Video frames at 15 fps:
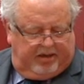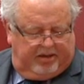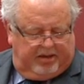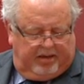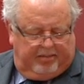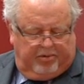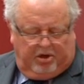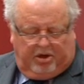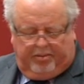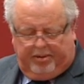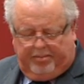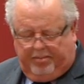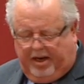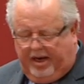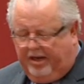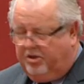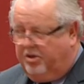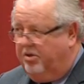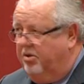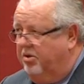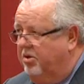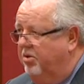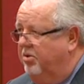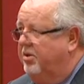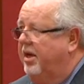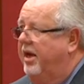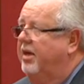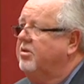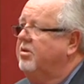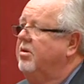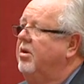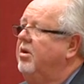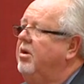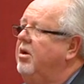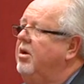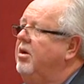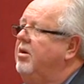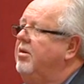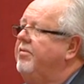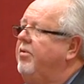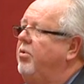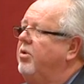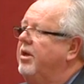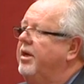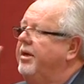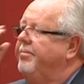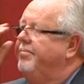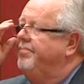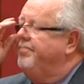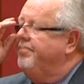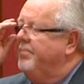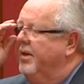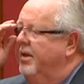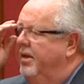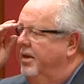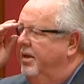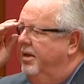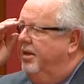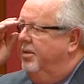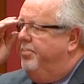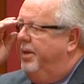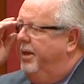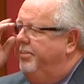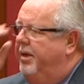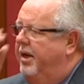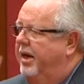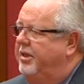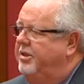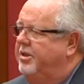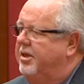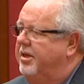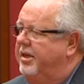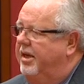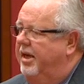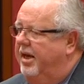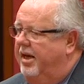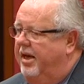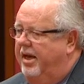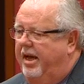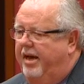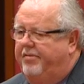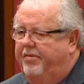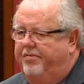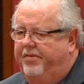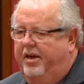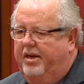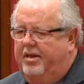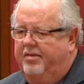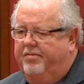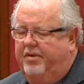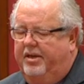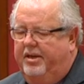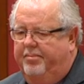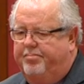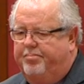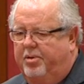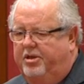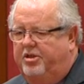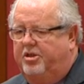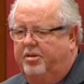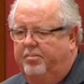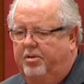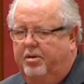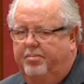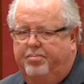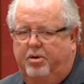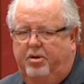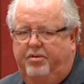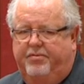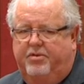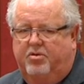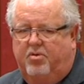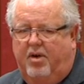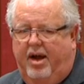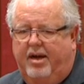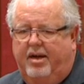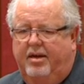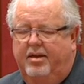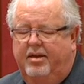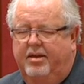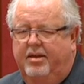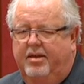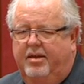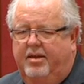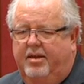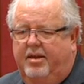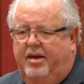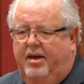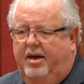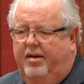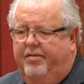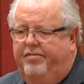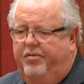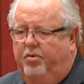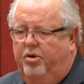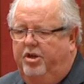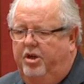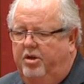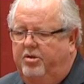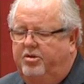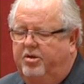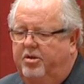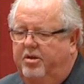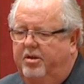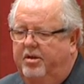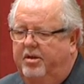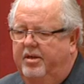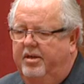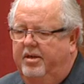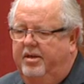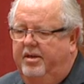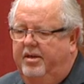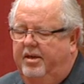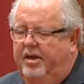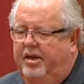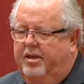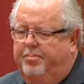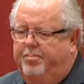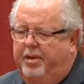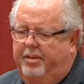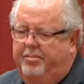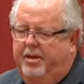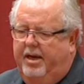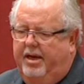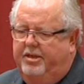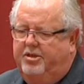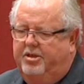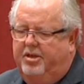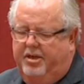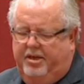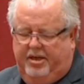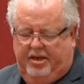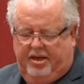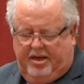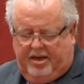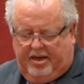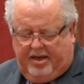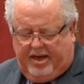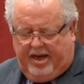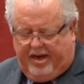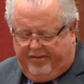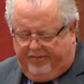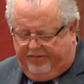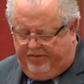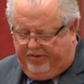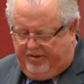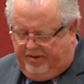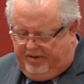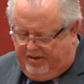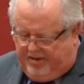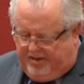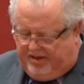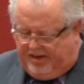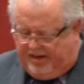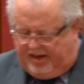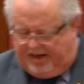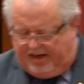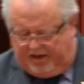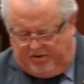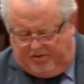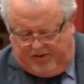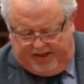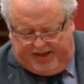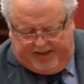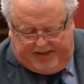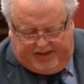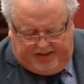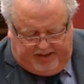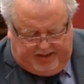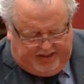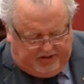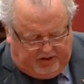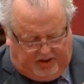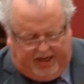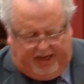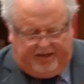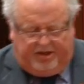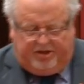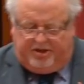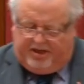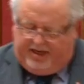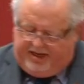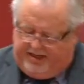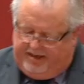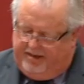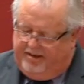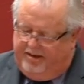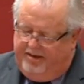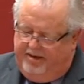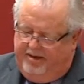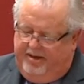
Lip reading: sometime in March 2014. The PBAC have effectively, in principle, approved the drug for use. The PBAC have agreed, as I understand it,